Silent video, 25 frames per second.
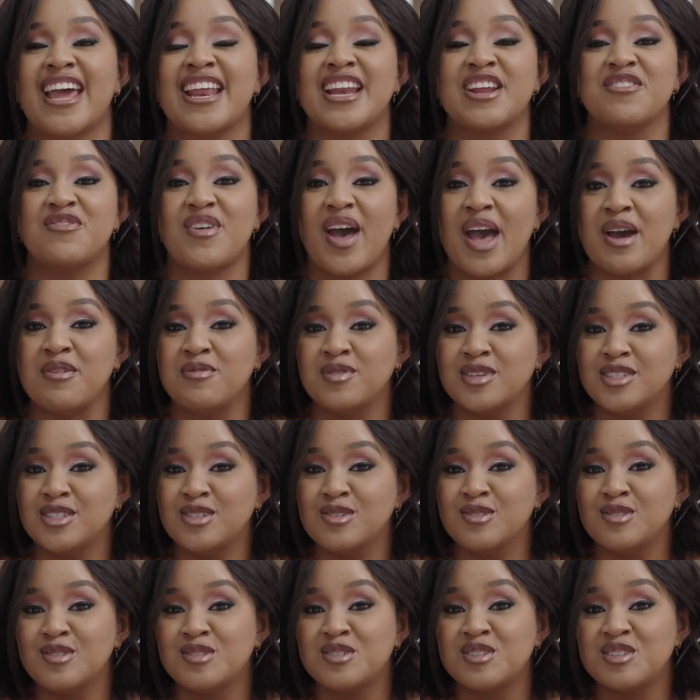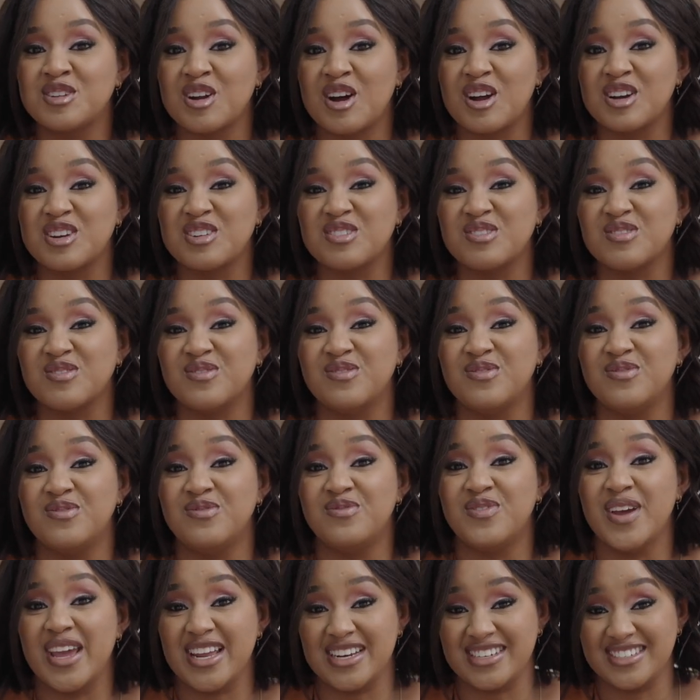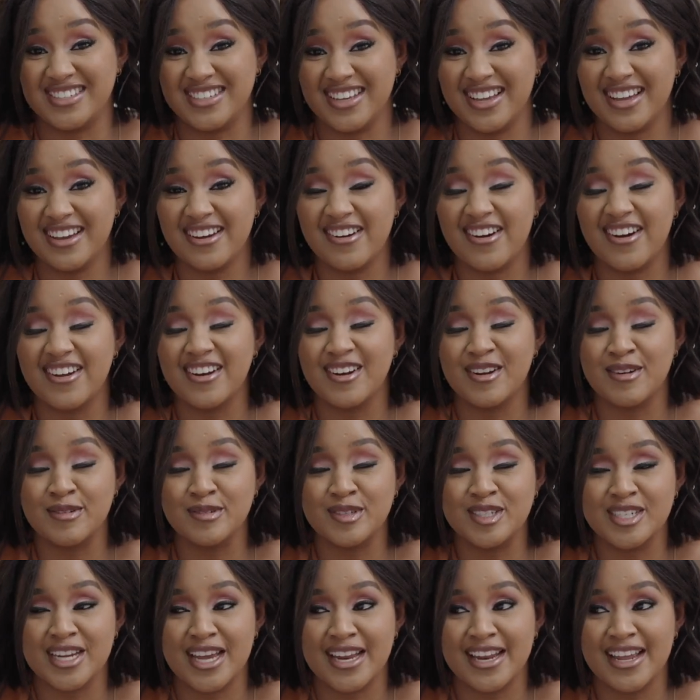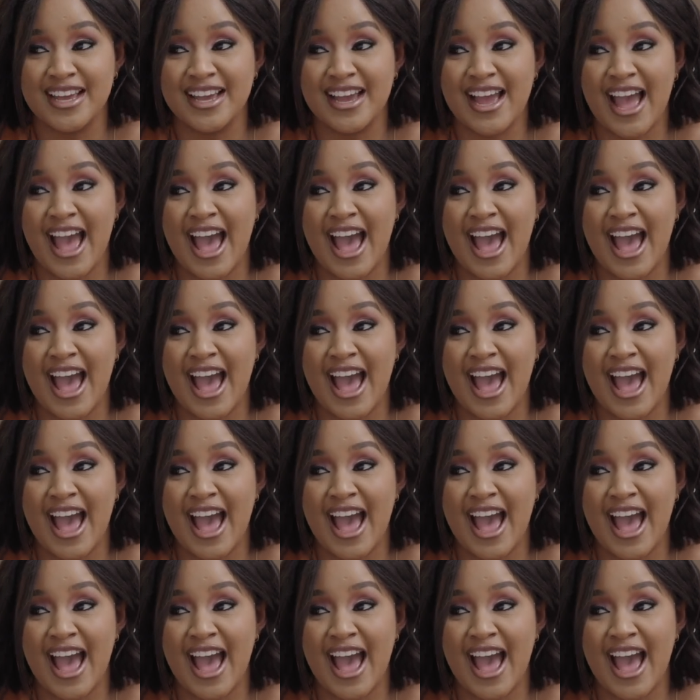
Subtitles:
And if I were to start venting on load shedding,